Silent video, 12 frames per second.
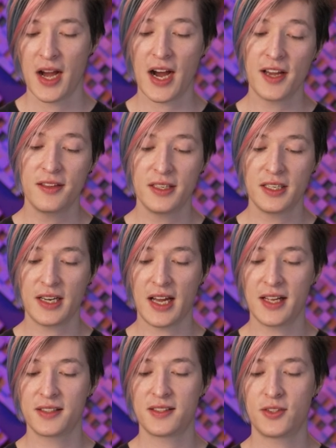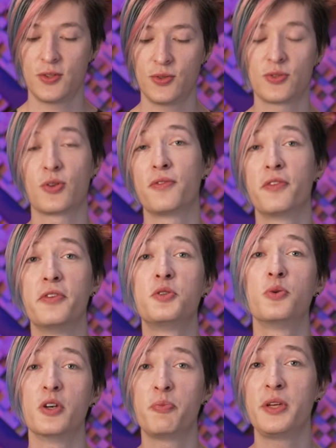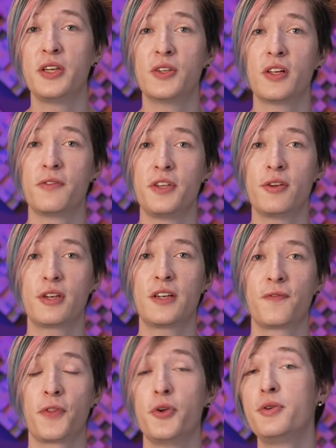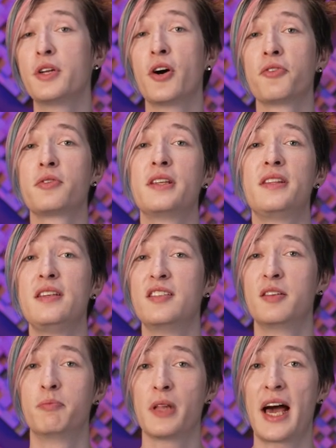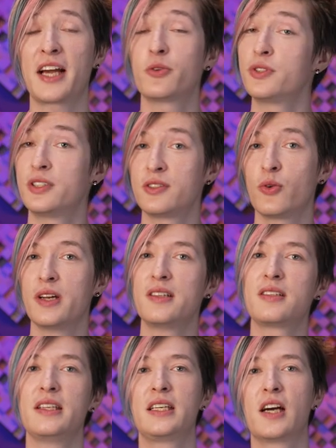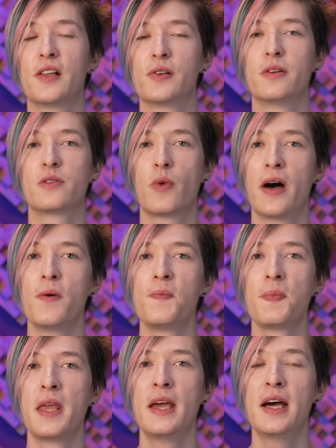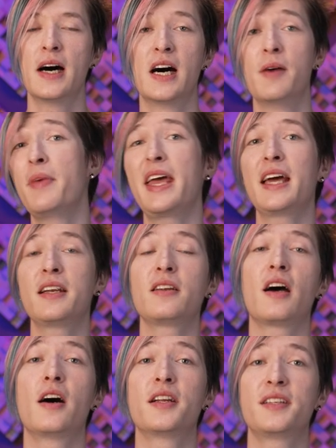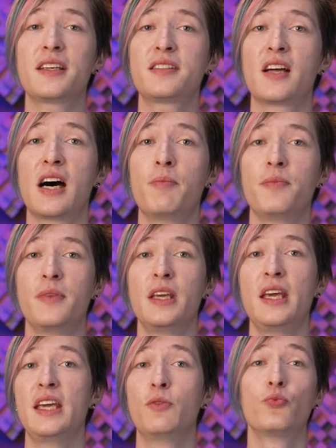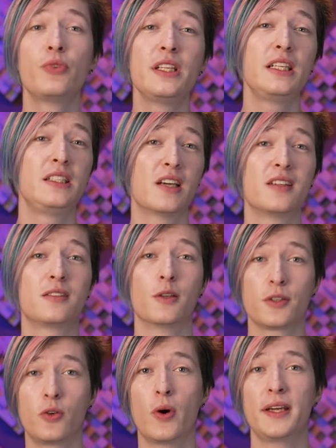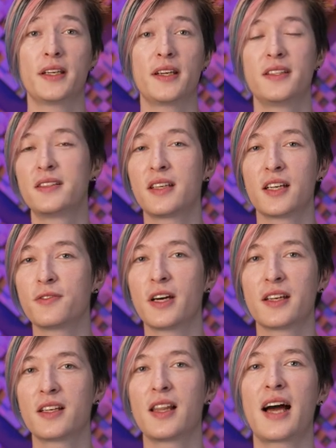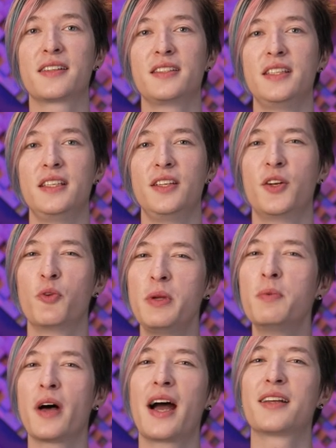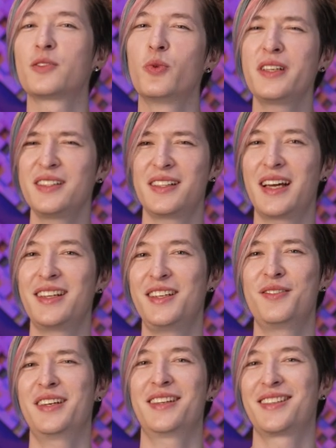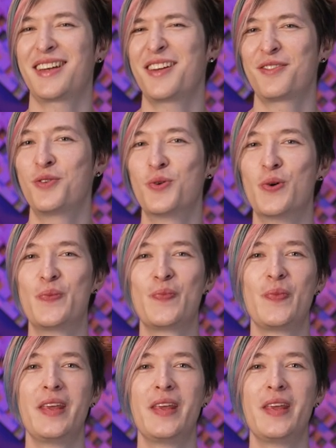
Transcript: I think it adds to sort of the visual appeal of the unit, though you can also get these in black, which is quite a sleek color as well. Um, and on a desktop, it really does look quite nice. It's kind of got a classy, you know, people ask, what is that unit? It's kind of cool.